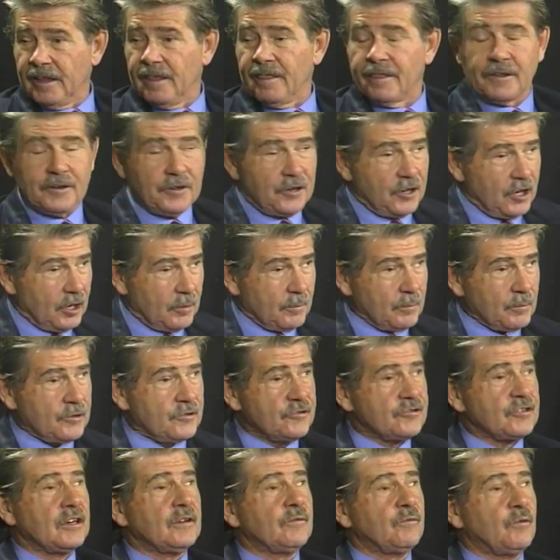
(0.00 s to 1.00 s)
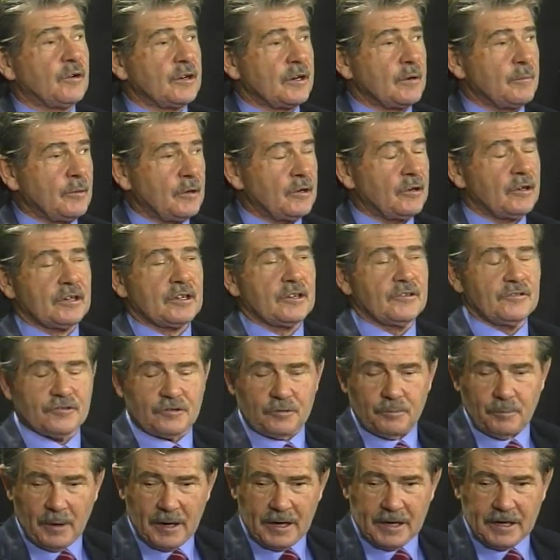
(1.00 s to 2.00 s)
the numbers of what Americans
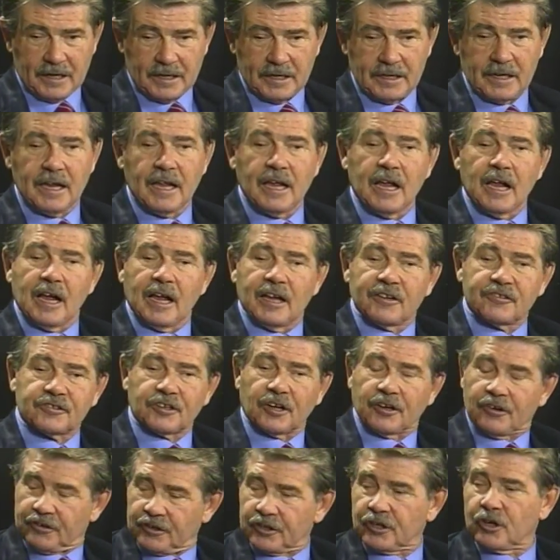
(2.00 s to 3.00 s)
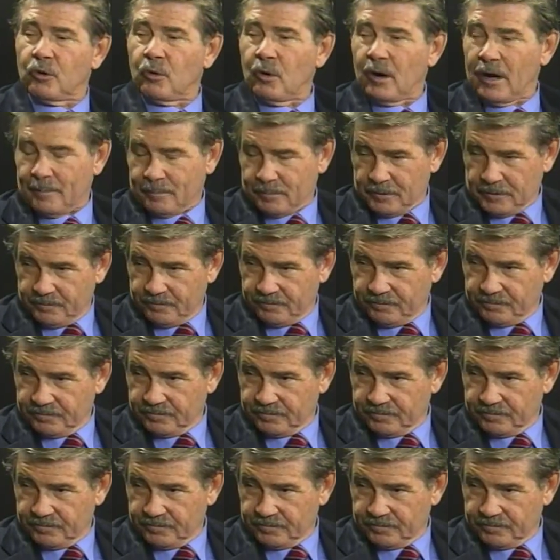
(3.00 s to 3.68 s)
are making started to go up.